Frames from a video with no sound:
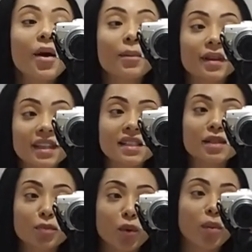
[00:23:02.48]
but this is
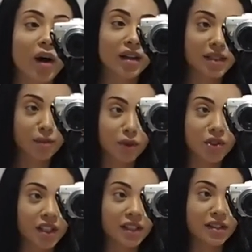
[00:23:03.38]
pool party
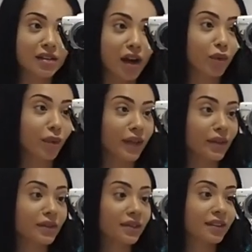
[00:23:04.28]
bougie. This is
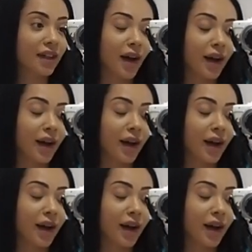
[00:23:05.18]
unreal. Oh